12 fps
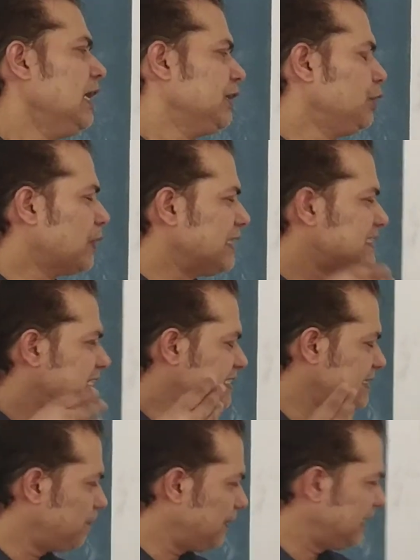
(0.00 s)
You can say
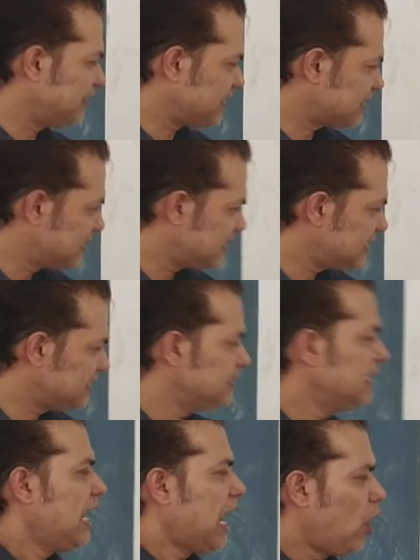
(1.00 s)
simply
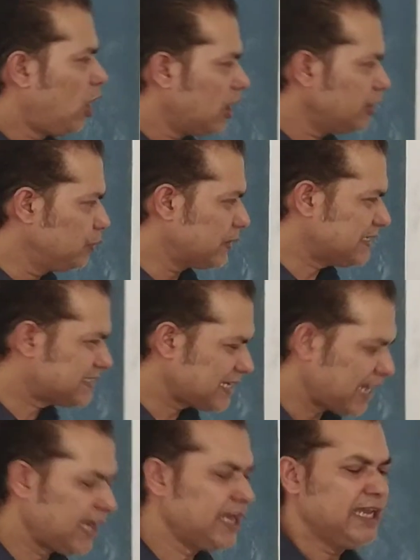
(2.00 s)
tracer, or you can
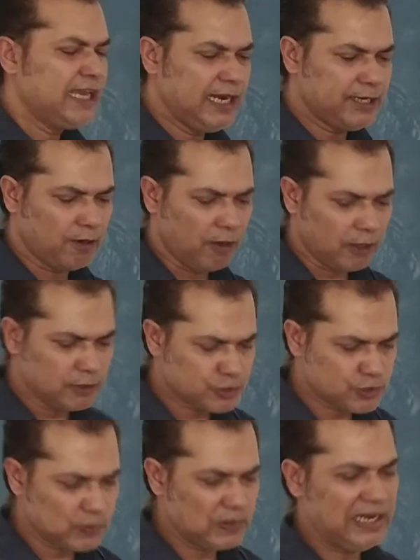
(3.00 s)
say it
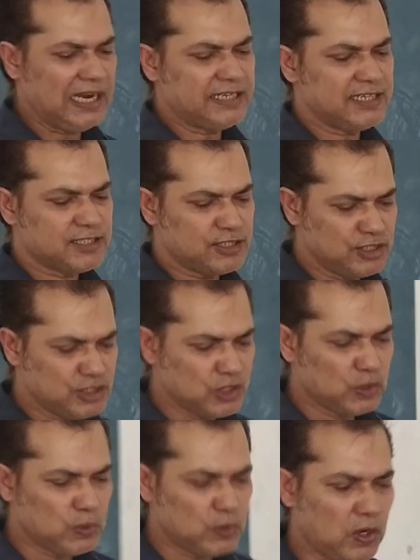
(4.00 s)
also let us
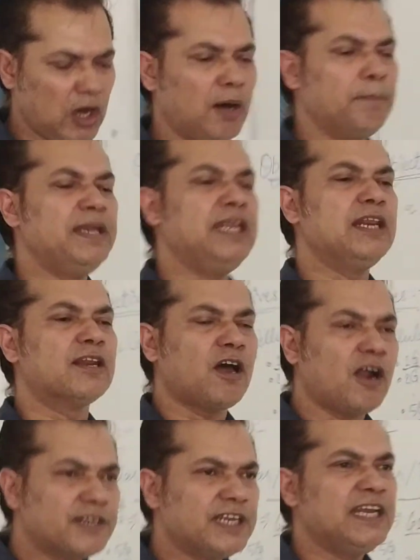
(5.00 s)
know how many
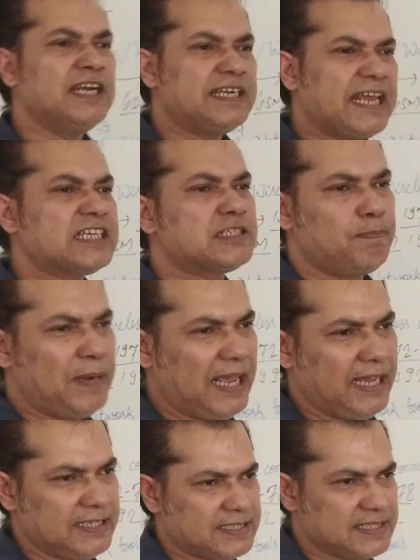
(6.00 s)
routing takes
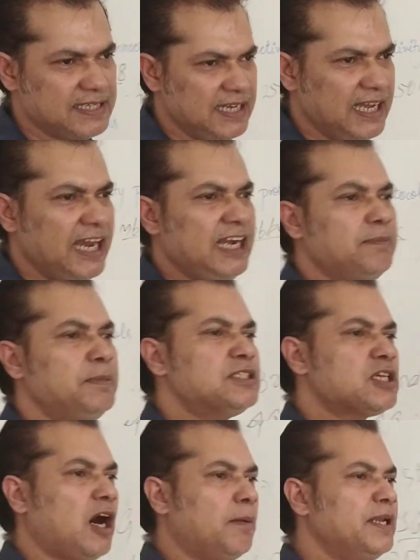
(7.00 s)
place. It
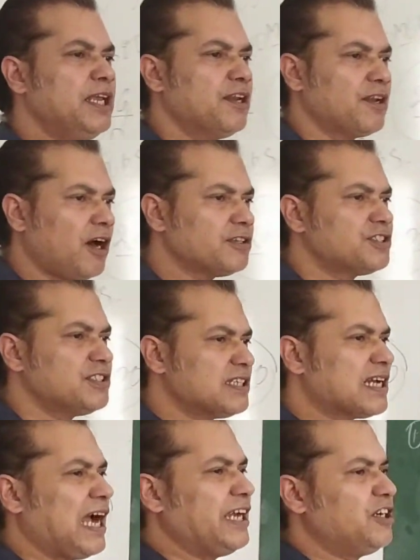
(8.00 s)
means how many
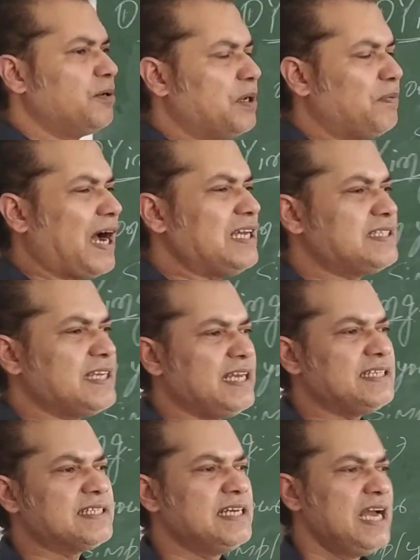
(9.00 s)
router kind of
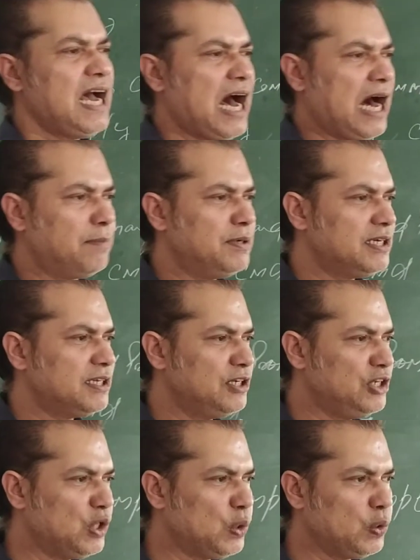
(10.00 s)
devices
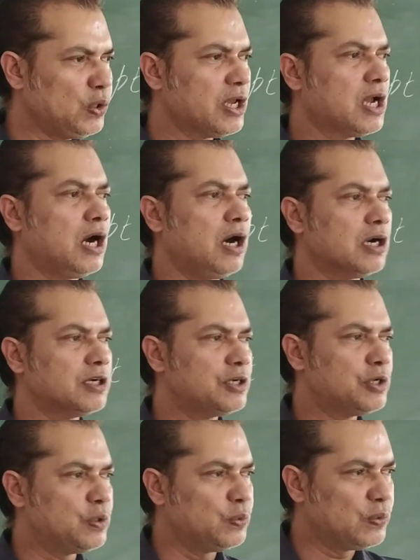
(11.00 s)
our node
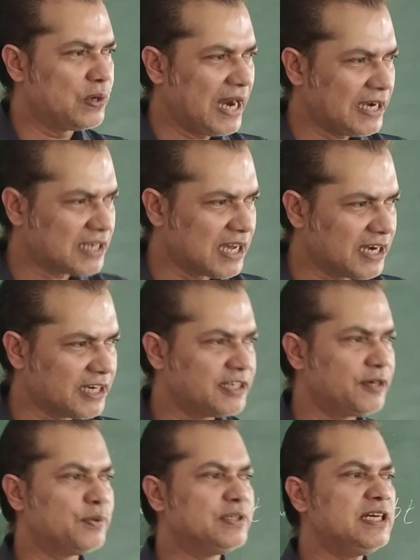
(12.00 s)
got to get
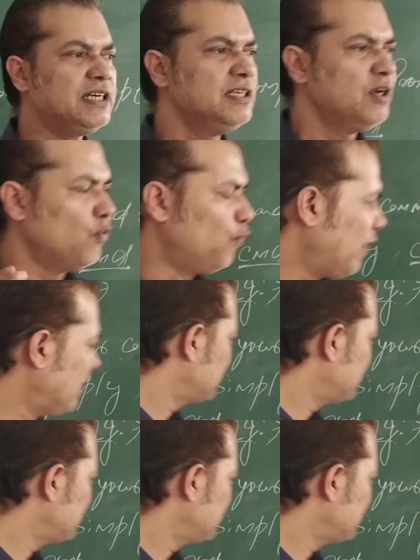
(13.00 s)
connected with the web